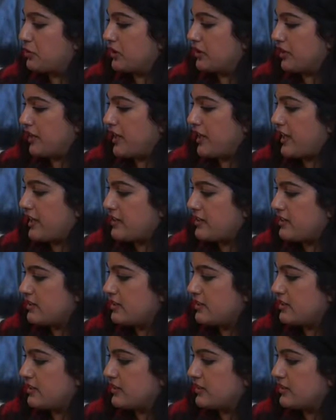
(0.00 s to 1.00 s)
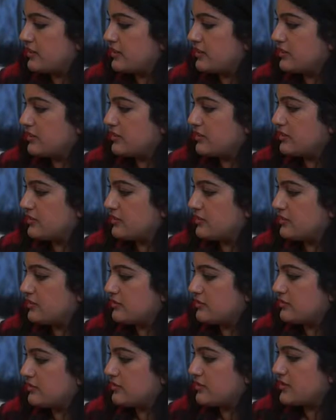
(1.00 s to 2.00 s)
more, eh? okay?
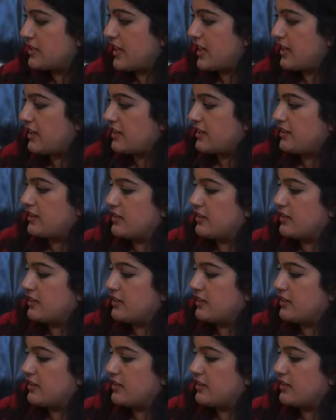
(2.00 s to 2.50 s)
Sit.